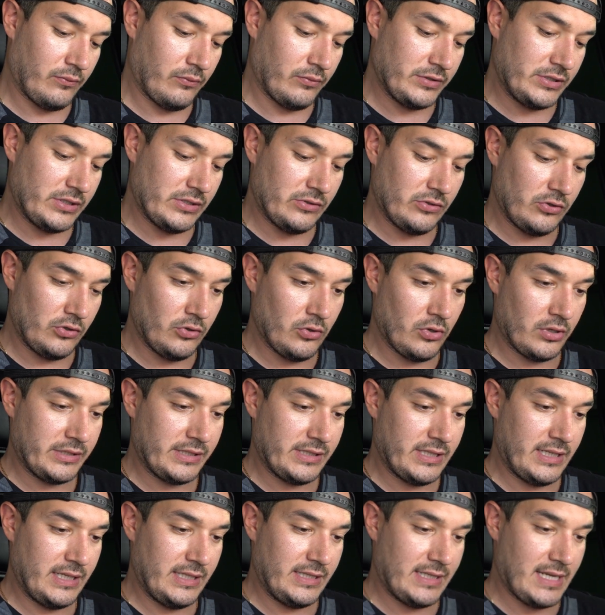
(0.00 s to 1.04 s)
which is New York
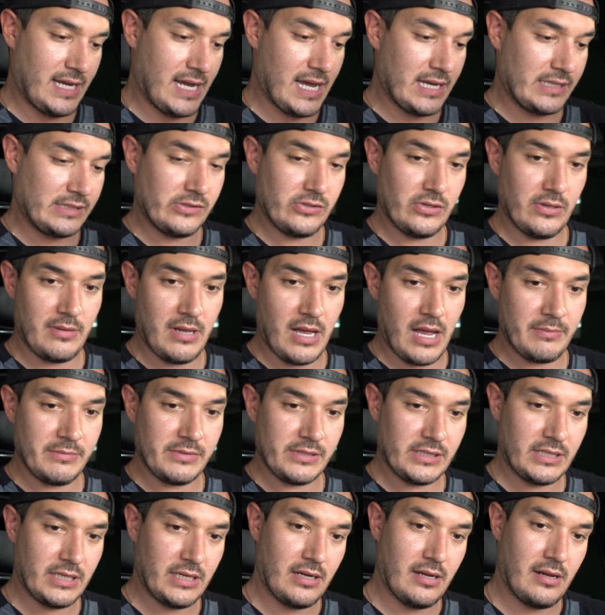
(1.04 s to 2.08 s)
City tax. So I'm
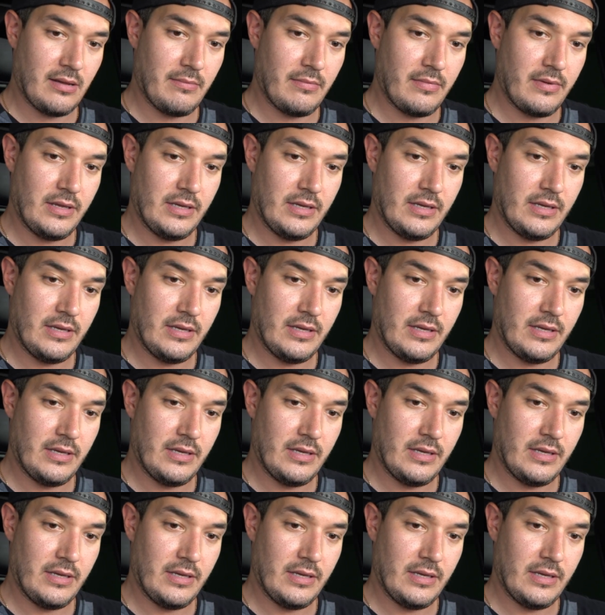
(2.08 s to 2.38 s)
just gonna,